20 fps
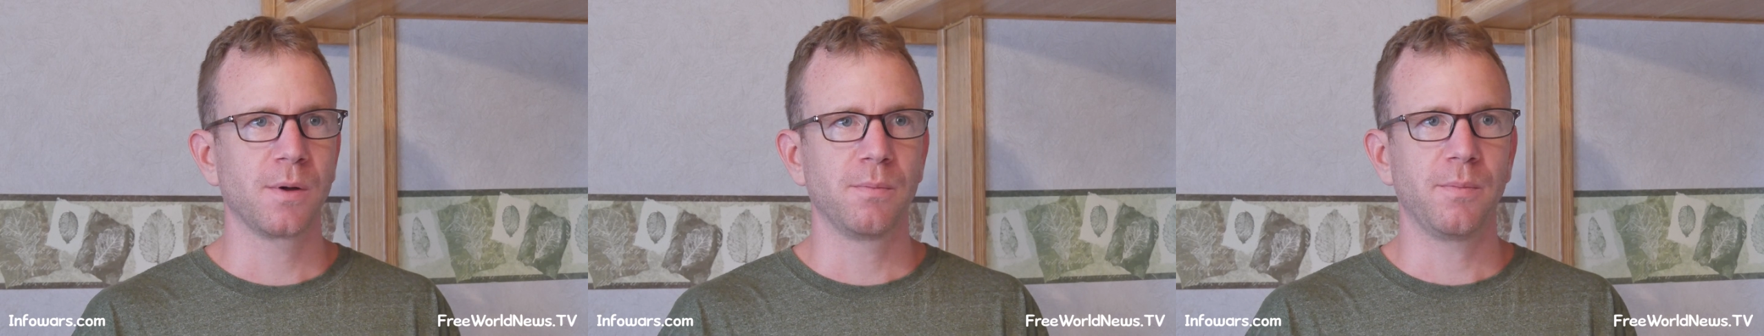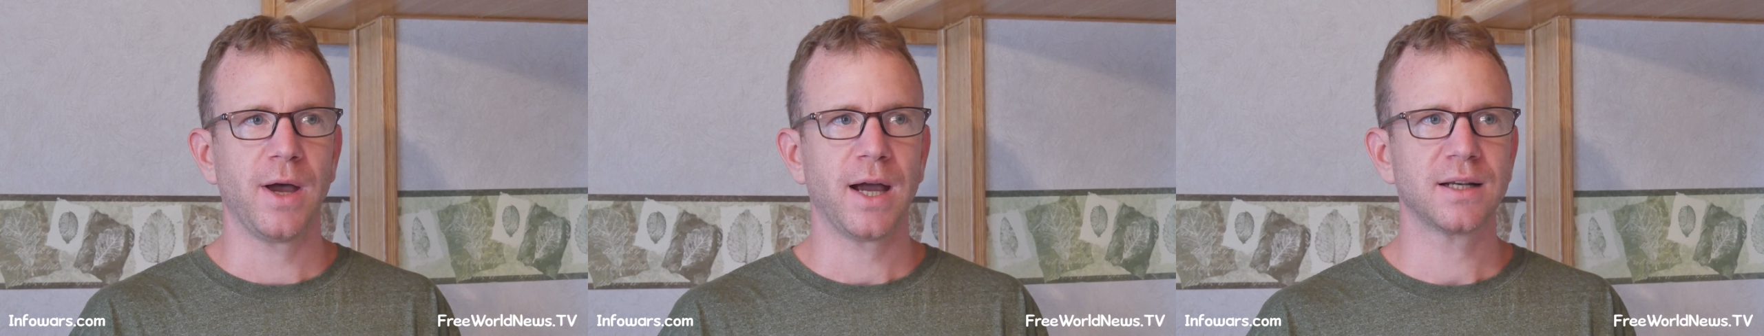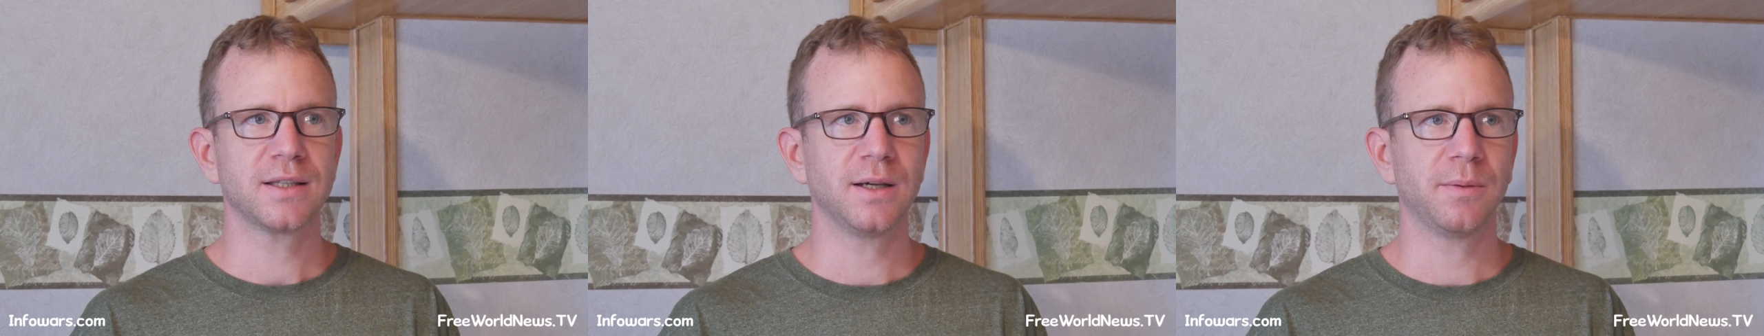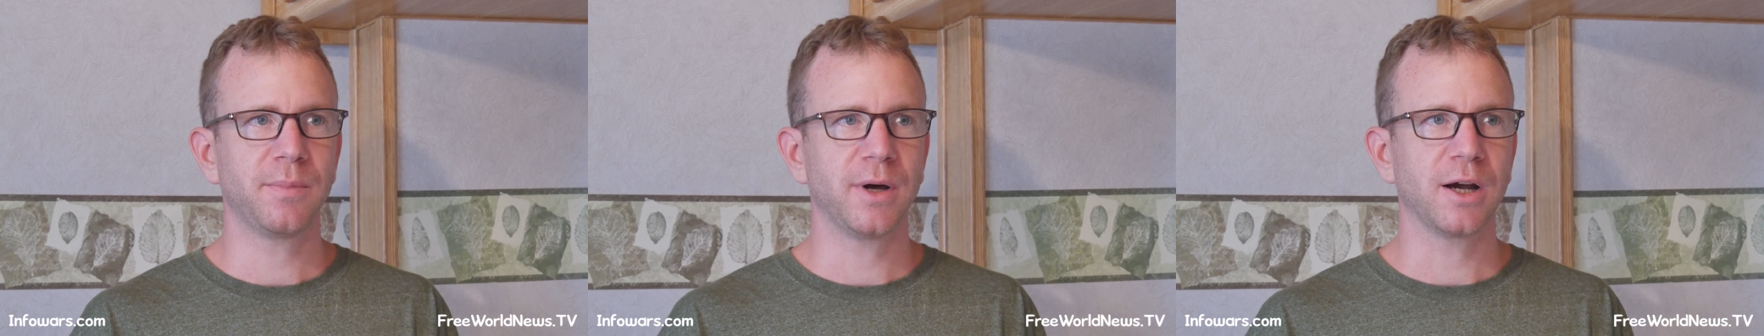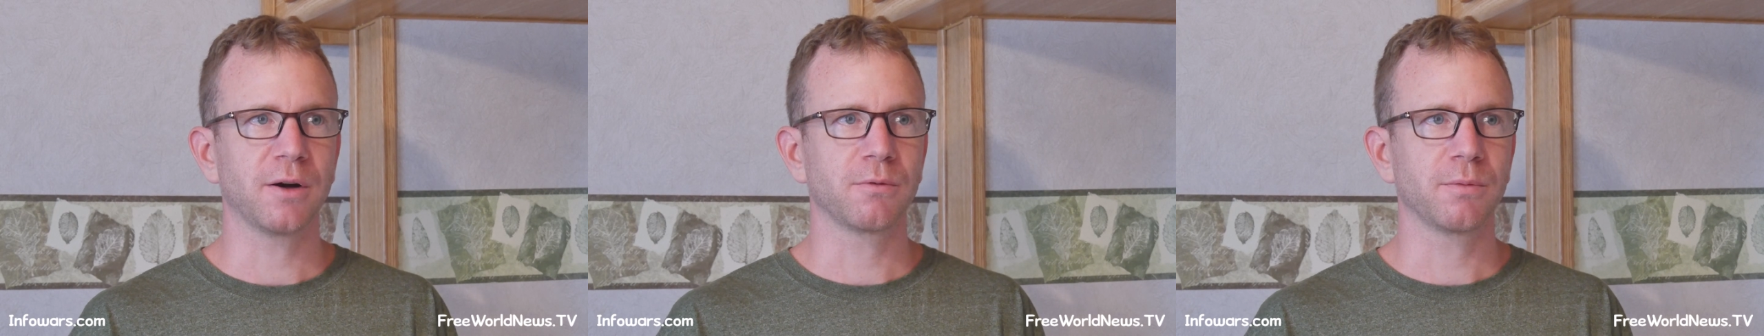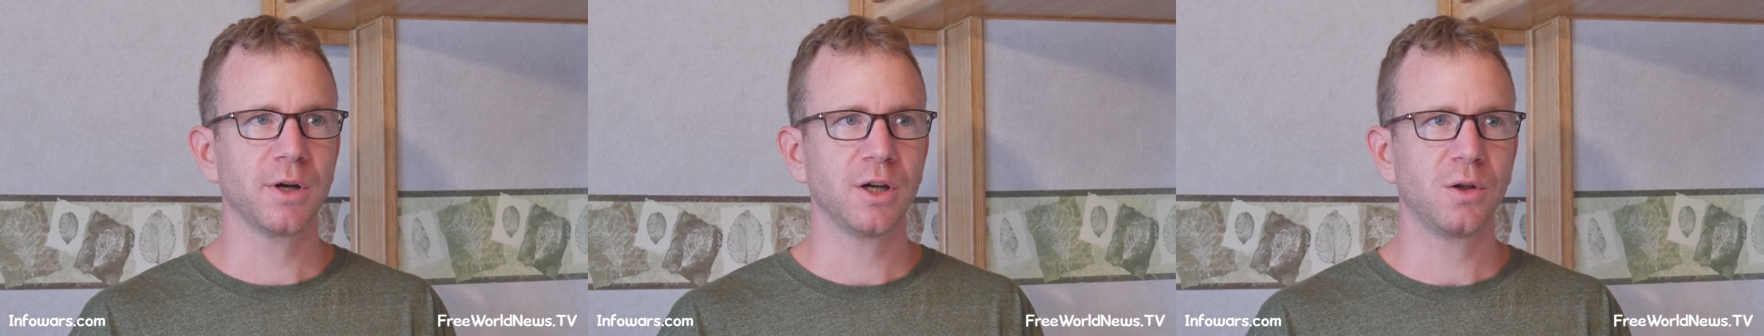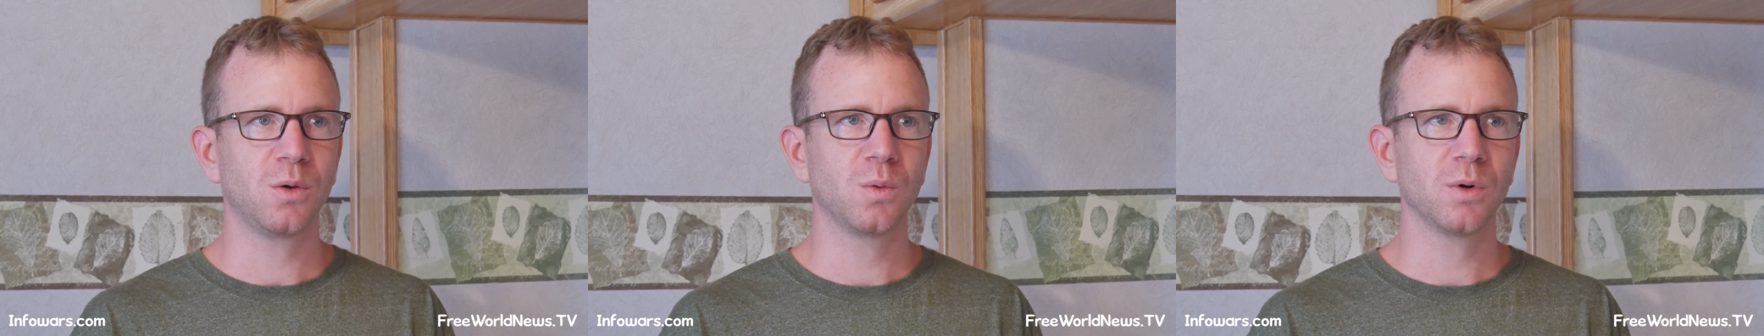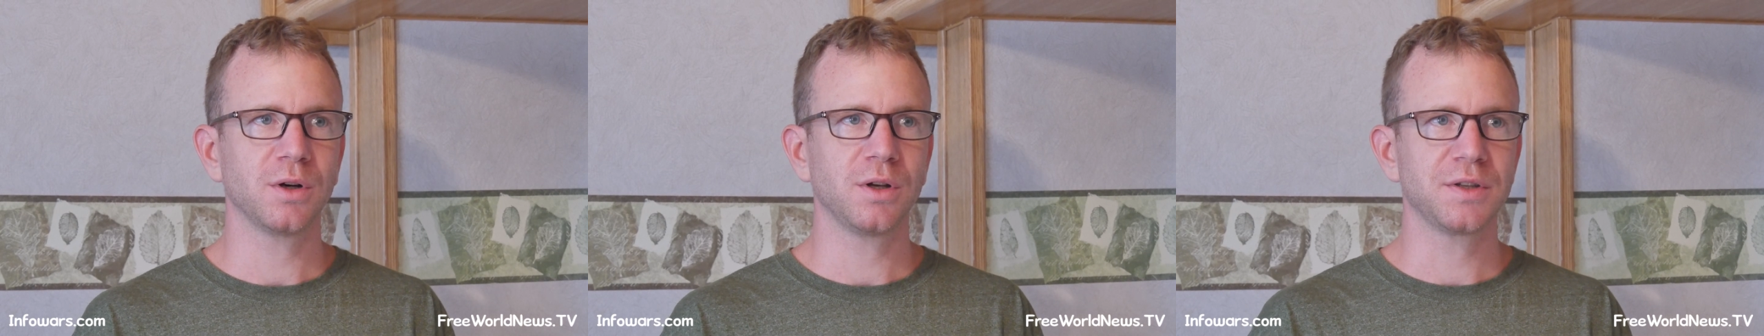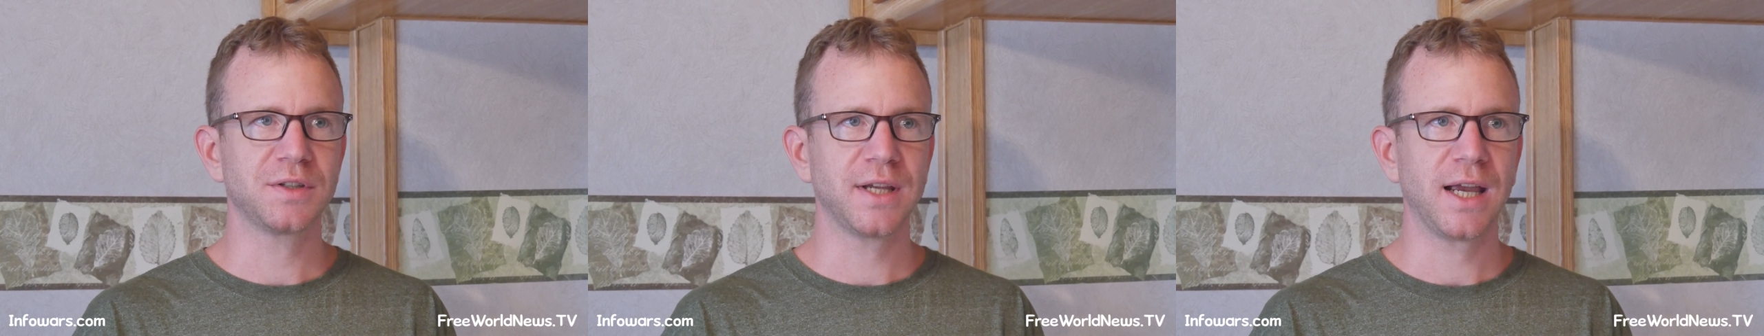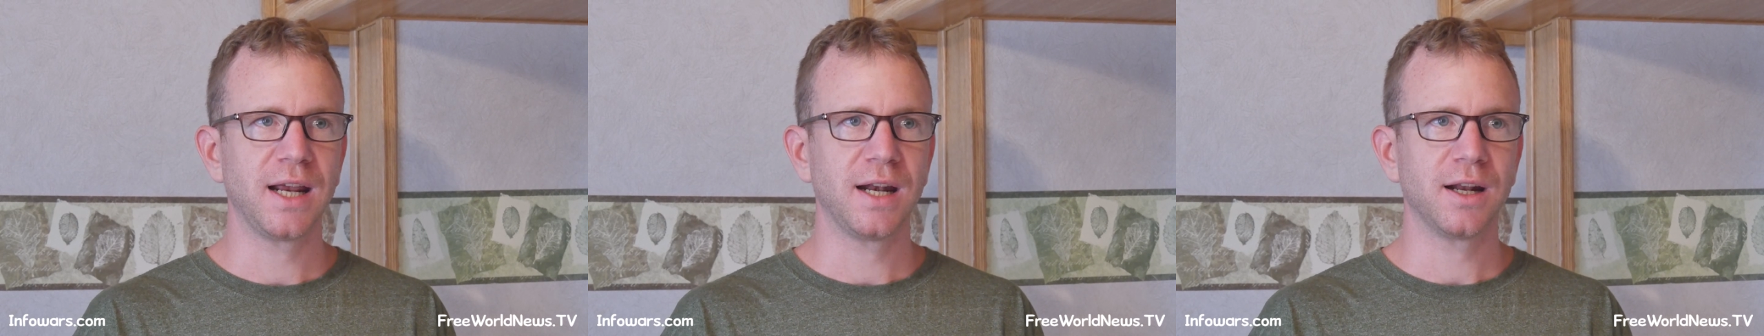Backed up by real
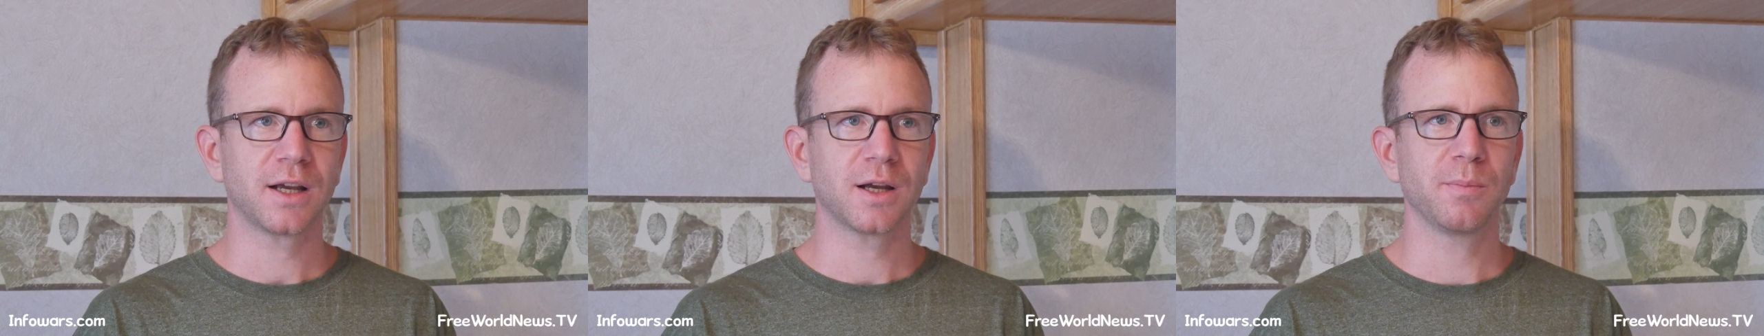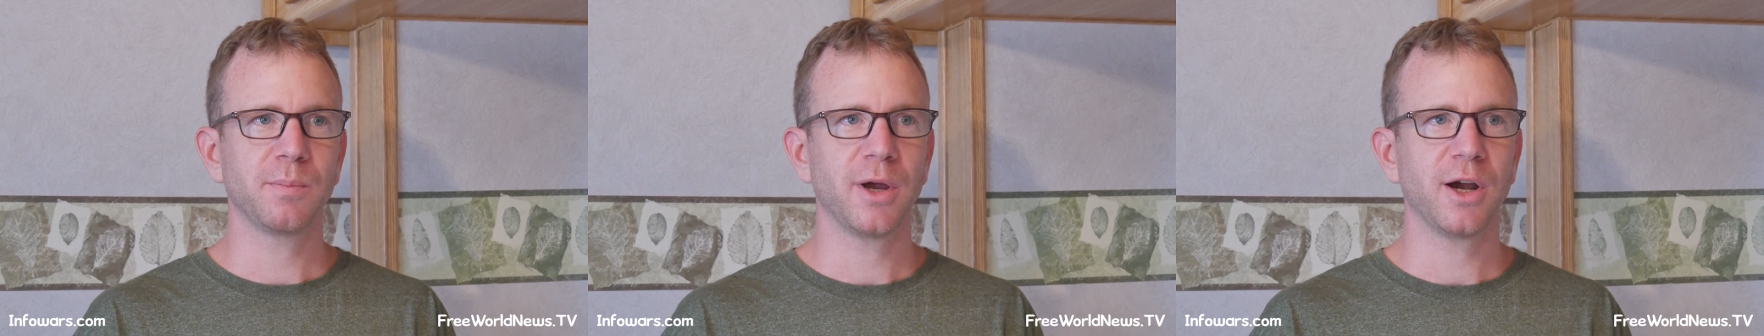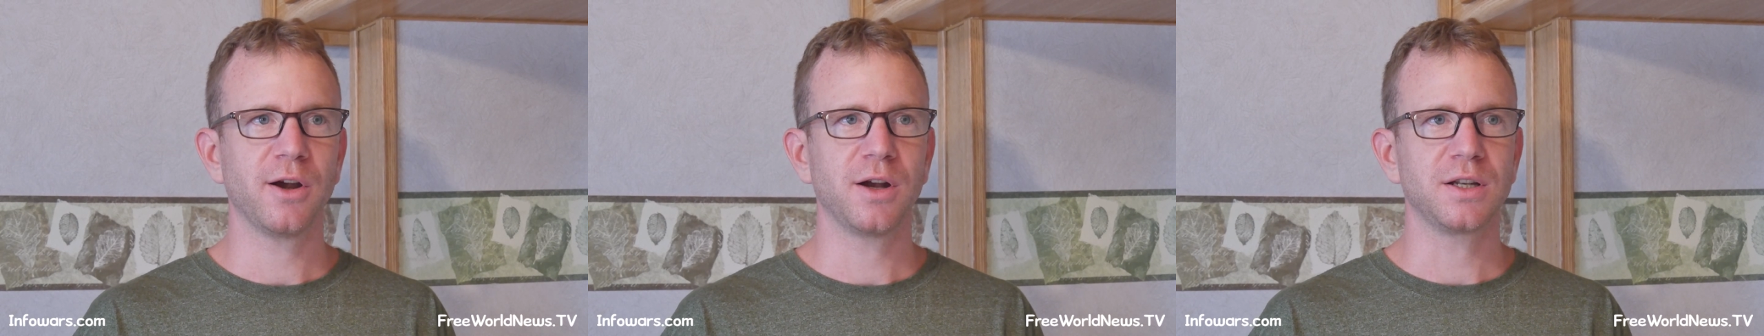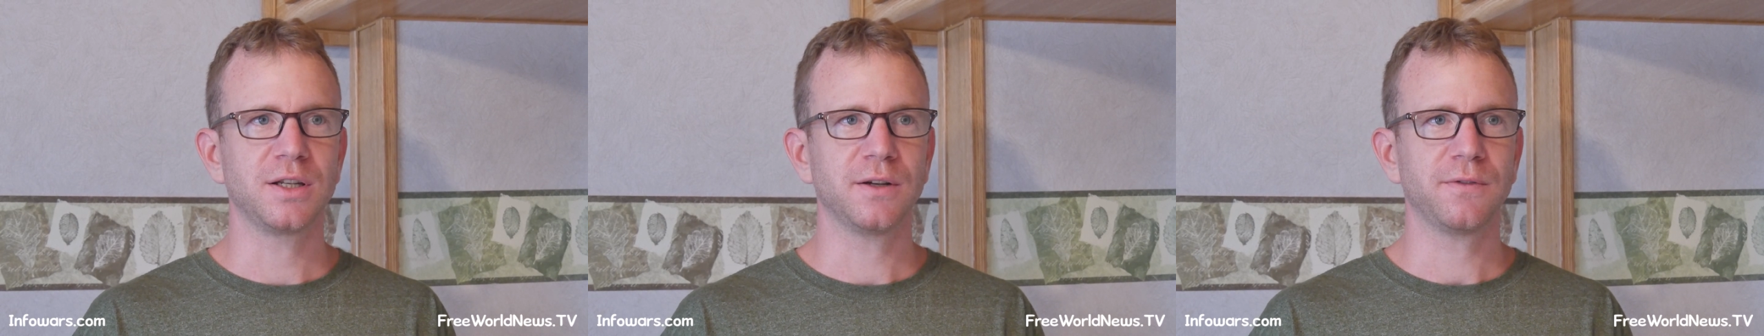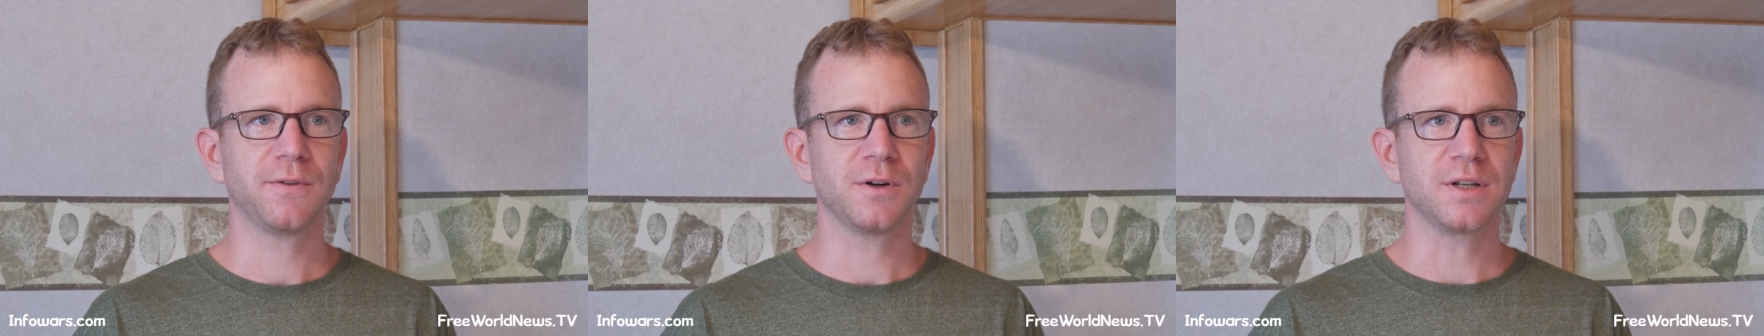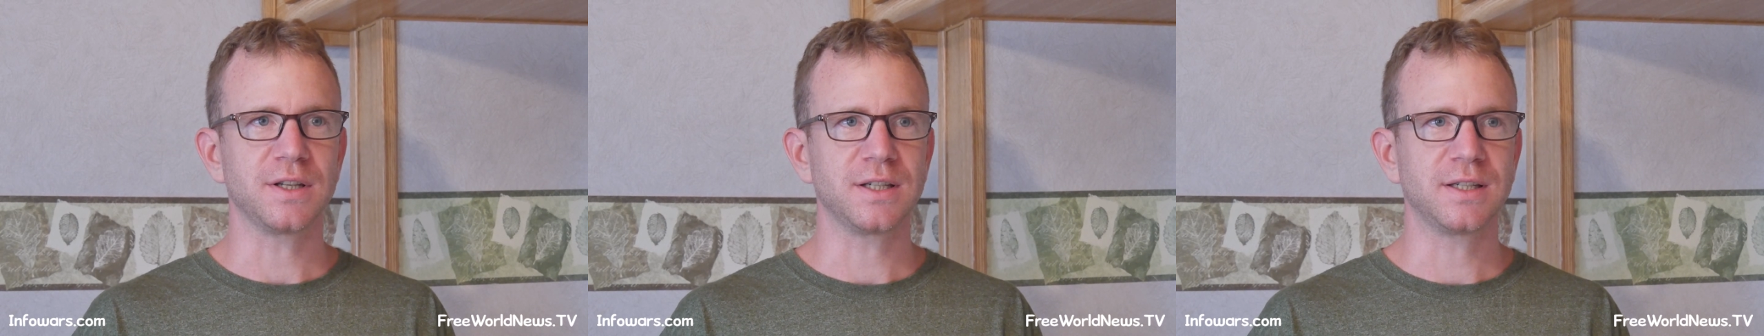world data comparing different